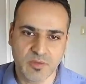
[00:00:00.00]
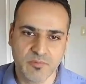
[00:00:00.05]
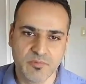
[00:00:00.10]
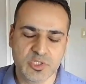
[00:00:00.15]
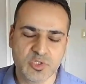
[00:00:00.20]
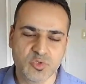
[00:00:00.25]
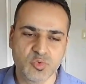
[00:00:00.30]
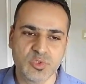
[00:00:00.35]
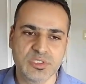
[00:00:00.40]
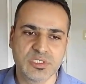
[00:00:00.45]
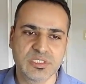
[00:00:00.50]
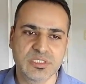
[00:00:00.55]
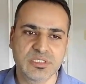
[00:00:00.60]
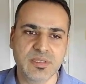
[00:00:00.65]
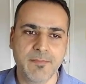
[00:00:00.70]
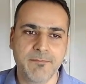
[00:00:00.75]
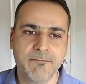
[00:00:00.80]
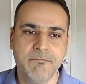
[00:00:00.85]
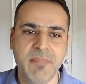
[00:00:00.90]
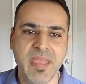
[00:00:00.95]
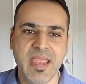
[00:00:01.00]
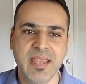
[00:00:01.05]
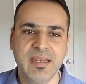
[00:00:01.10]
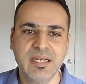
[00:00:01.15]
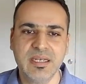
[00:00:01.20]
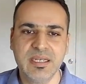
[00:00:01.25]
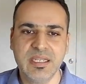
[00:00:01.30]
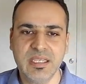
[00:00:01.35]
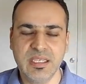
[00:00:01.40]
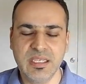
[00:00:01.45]
which was
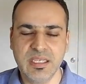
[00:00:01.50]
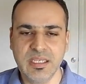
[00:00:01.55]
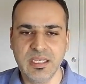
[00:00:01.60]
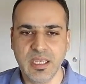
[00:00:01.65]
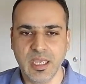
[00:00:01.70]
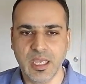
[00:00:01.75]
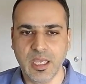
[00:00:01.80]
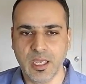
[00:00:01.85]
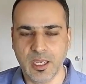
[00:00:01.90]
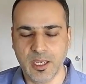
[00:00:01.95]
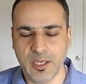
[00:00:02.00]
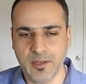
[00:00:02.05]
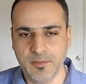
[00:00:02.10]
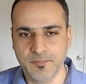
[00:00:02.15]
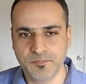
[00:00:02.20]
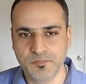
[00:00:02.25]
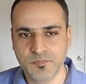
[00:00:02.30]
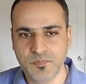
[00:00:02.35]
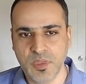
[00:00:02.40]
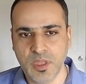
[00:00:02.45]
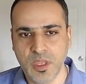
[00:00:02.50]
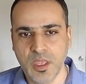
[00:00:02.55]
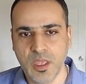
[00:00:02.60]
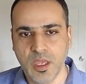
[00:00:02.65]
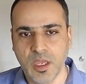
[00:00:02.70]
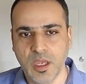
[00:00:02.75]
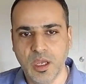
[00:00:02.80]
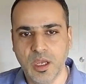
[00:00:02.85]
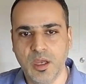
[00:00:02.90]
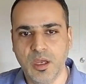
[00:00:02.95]
mainly a
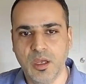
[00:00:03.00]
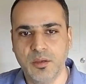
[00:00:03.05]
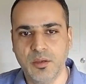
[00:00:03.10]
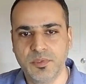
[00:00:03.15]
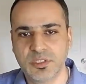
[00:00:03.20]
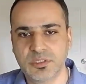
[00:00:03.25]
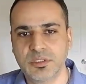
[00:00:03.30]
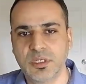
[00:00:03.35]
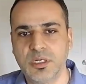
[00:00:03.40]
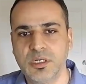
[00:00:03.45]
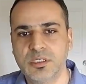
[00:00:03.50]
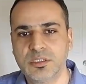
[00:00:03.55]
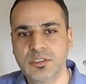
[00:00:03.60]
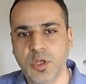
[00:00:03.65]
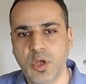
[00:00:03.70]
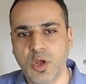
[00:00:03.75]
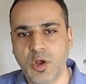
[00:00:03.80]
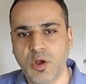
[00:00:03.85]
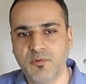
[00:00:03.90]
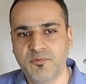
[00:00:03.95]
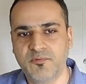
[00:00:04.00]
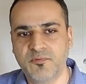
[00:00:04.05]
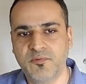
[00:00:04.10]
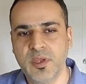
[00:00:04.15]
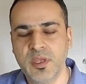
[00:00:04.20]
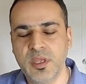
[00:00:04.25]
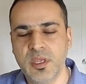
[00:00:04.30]
result of